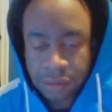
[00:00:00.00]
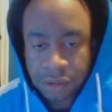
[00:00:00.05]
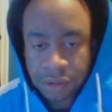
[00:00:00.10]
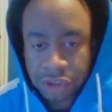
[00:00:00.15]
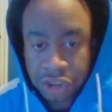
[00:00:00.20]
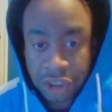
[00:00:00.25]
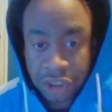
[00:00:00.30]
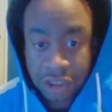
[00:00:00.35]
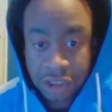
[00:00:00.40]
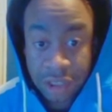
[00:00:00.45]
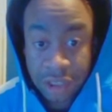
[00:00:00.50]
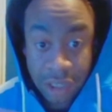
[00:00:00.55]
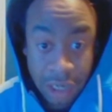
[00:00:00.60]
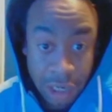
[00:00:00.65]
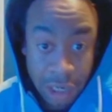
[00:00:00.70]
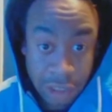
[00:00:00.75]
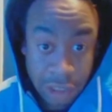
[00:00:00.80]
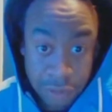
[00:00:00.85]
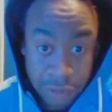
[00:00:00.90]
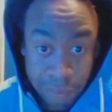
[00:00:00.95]
just the
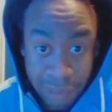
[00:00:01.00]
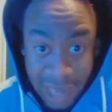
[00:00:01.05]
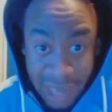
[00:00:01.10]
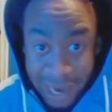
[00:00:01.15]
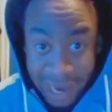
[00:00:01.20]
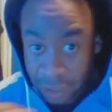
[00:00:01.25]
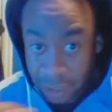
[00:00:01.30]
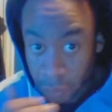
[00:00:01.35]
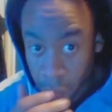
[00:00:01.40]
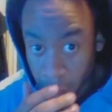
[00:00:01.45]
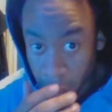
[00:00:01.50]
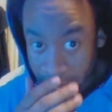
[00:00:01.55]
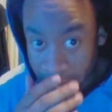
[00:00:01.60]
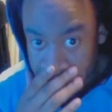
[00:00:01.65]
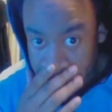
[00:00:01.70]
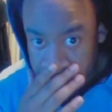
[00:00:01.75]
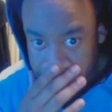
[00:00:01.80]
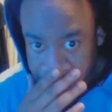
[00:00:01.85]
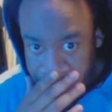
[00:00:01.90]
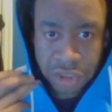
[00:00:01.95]
colors black and
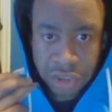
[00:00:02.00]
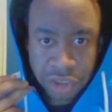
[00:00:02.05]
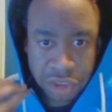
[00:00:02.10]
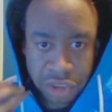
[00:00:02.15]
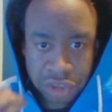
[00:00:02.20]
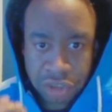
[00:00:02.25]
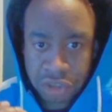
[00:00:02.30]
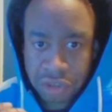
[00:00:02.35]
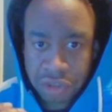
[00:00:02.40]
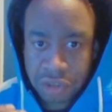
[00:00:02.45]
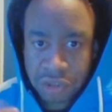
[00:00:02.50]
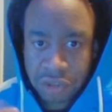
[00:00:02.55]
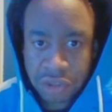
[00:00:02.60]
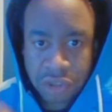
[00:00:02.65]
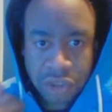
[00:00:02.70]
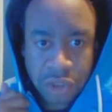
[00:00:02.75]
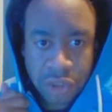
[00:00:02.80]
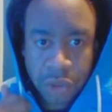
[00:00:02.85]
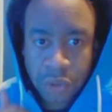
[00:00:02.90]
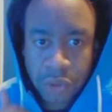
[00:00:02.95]
white, just
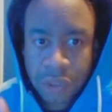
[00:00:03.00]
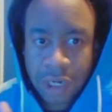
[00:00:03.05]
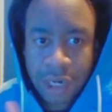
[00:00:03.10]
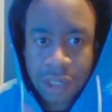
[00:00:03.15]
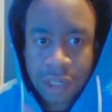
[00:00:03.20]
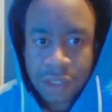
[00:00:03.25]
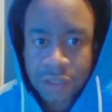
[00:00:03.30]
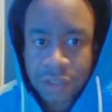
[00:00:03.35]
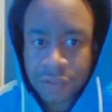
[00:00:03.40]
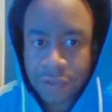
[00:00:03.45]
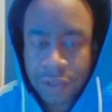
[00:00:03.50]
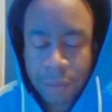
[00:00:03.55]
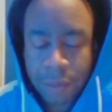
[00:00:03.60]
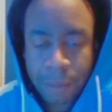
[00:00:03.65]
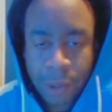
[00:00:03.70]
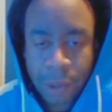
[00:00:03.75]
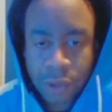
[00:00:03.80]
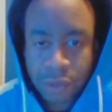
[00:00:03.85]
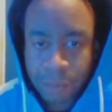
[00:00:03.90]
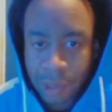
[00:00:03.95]
2 colors for the
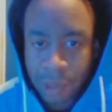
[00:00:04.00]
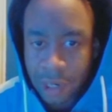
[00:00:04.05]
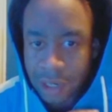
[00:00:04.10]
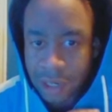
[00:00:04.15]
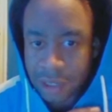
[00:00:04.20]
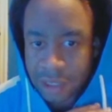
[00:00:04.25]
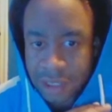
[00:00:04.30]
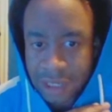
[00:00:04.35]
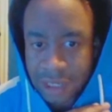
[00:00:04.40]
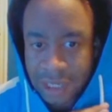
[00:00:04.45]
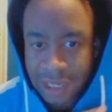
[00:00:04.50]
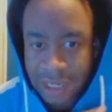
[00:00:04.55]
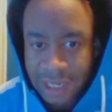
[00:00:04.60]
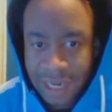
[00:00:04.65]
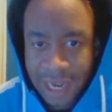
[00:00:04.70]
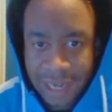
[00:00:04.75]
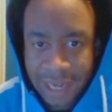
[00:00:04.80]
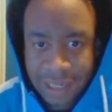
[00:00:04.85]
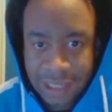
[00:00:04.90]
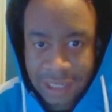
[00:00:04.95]
most part, and
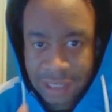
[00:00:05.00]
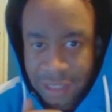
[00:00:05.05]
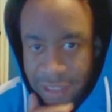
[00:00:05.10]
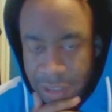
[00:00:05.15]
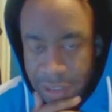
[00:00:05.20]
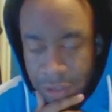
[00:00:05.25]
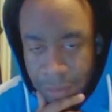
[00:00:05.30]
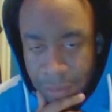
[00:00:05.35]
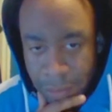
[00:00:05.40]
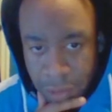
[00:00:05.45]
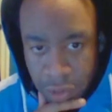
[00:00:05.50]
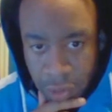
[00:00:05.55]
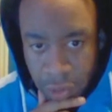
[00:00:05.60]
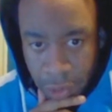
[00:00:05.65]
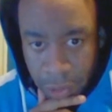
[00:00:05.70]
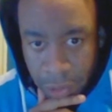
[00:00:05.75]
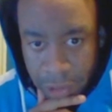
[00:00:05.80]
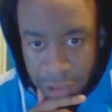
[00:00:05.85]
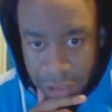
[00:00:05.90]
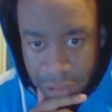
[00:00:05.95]
I can get the
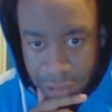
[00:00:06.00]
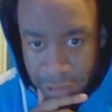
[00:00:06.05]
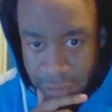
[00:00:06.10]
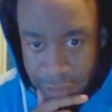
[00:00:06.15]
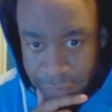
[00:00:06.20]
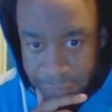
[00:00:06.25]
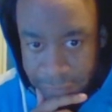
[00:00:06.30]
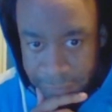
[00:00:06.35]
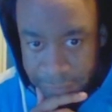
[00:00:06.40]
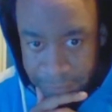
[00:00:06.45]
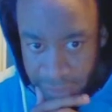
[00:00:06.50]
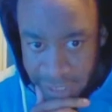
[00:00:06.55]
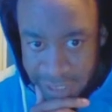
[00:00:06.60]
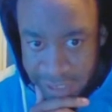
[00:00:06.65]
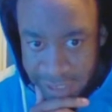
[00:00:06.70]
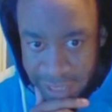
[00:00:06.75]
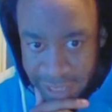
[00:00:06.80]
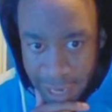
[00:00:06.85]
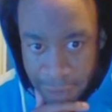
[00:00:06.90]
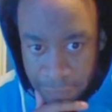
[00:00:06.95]
majority of
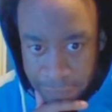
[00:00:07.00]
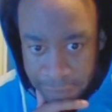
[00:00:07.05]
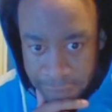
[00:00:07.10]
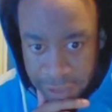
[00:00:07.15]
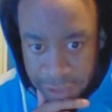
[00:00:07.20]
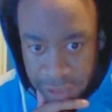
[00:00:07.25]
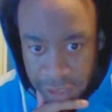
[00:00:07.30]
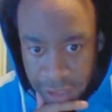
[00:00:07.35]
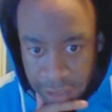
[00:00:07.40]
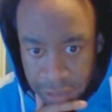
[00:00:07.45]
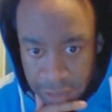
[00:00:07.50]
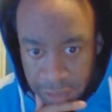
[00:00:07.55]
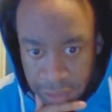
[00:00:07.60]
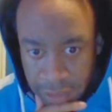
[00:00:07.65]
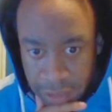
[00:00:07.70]
his outfit done.